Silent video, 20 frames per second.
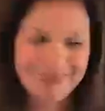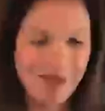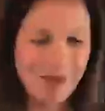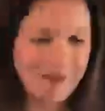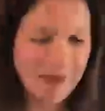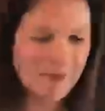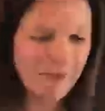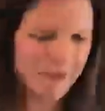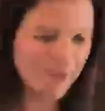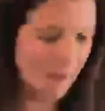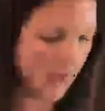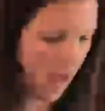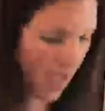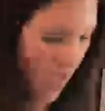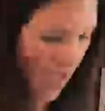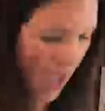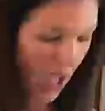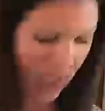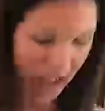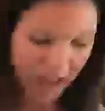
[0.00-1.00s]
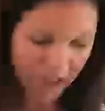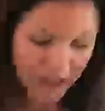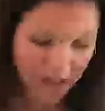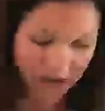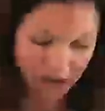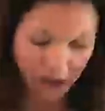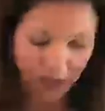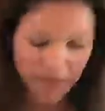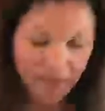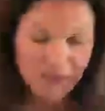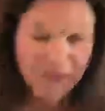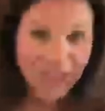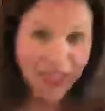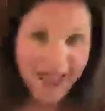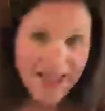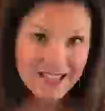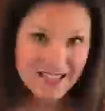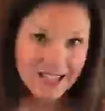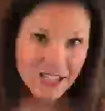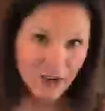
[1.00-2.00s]
Yummy. And then the
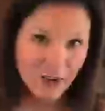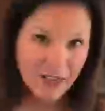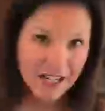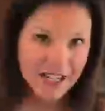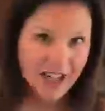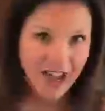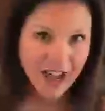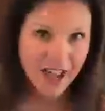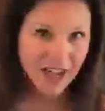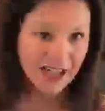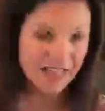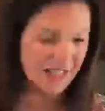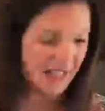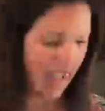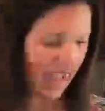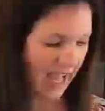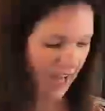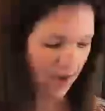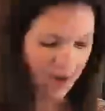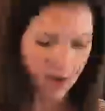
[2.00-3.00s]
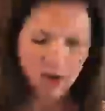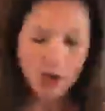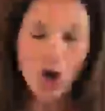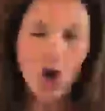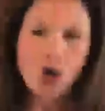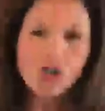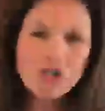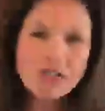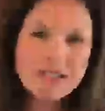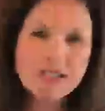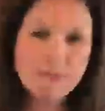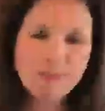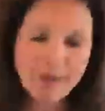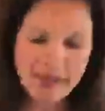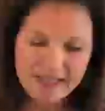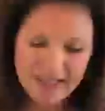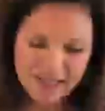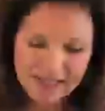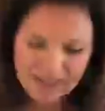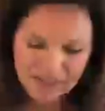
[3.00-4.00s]
last ingredient I like to add, just some
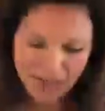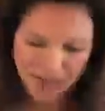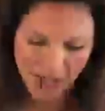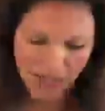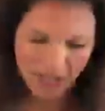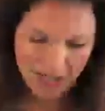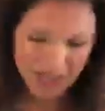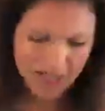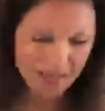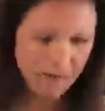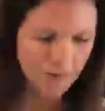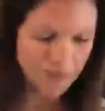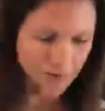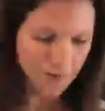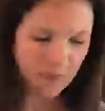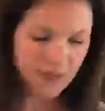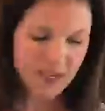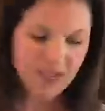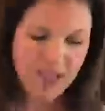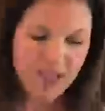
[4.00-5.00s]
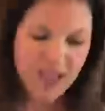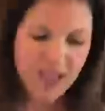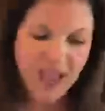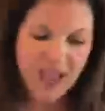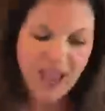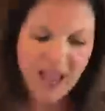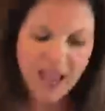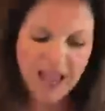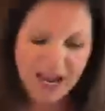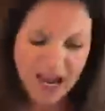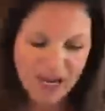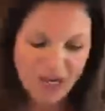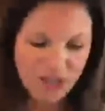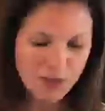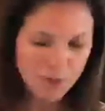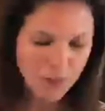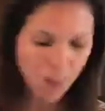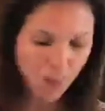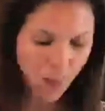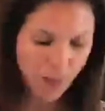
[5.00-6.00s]
pieces of onion, and I
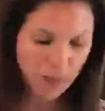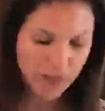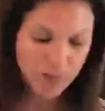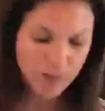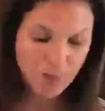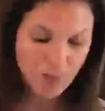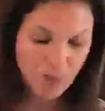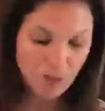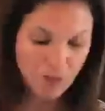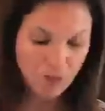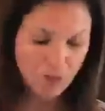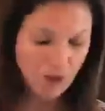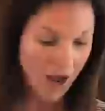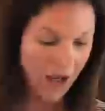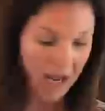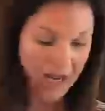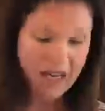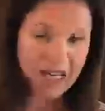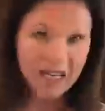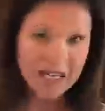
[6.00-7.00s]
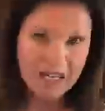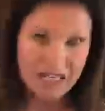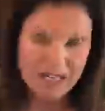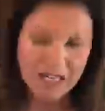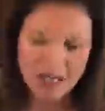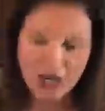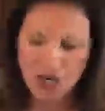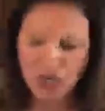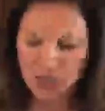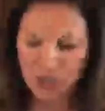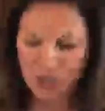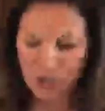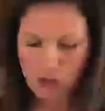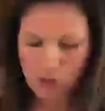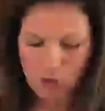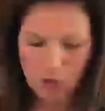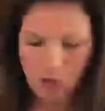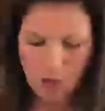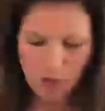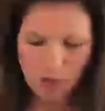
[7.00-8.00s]
just put them right
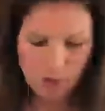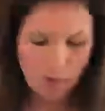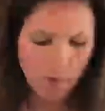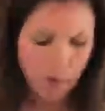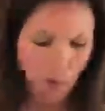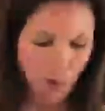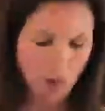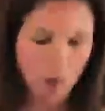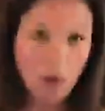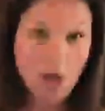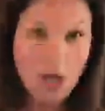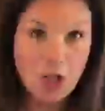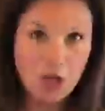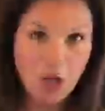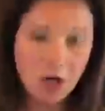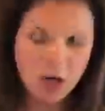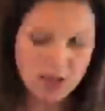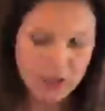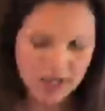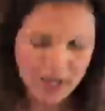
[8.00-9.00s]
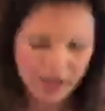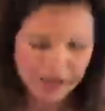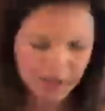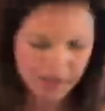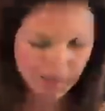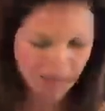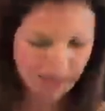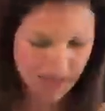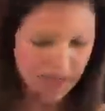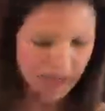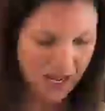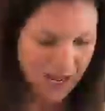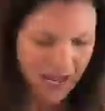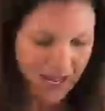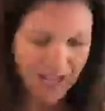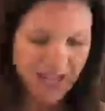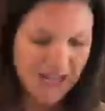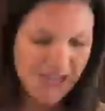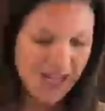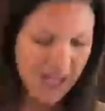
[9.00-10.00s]
into the bowl alongside the meat.
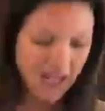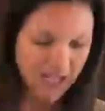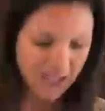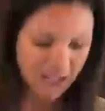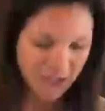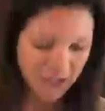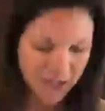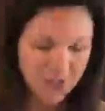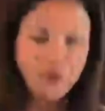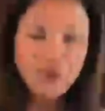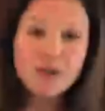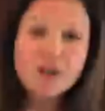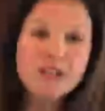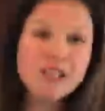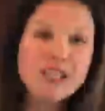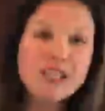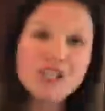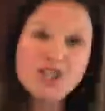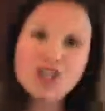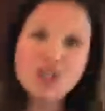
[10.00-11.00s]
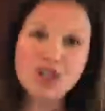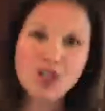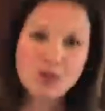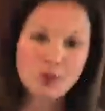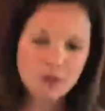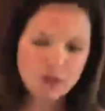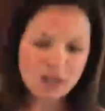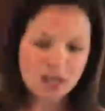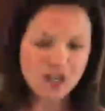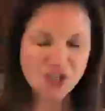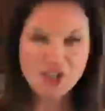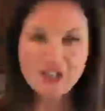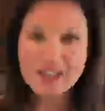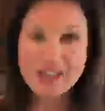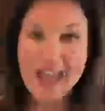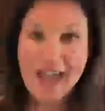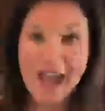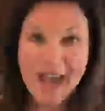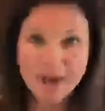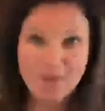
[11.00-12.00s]
The onion's gonna release juice and
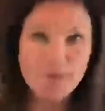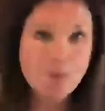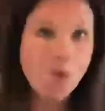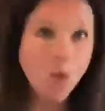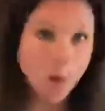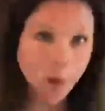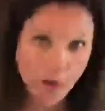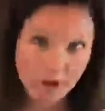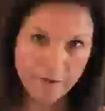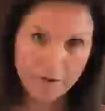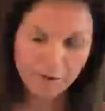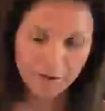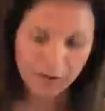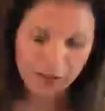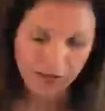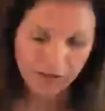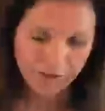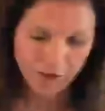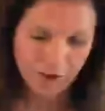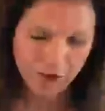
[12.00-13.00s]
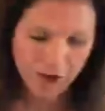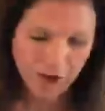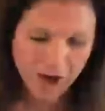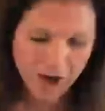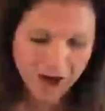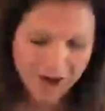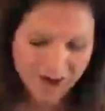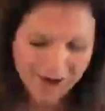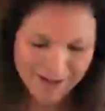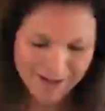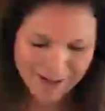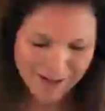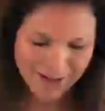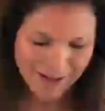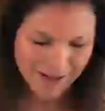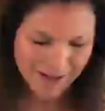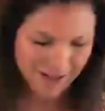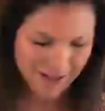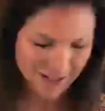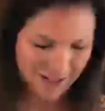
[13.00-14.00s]
just add more flavor
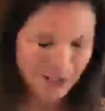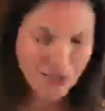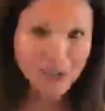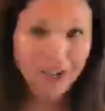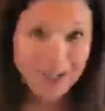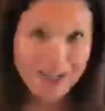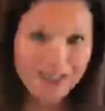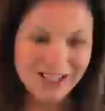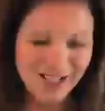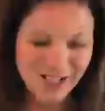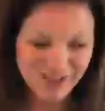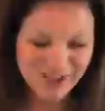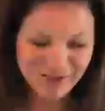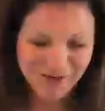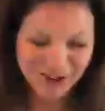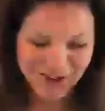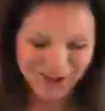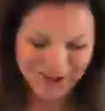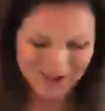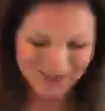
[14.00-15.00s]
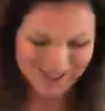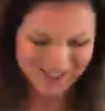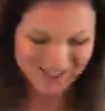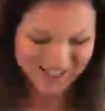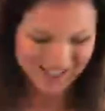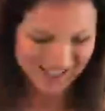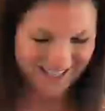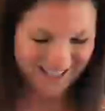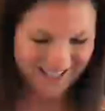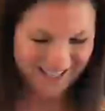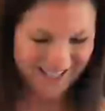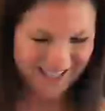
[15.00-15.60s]
to this chuck tender roast.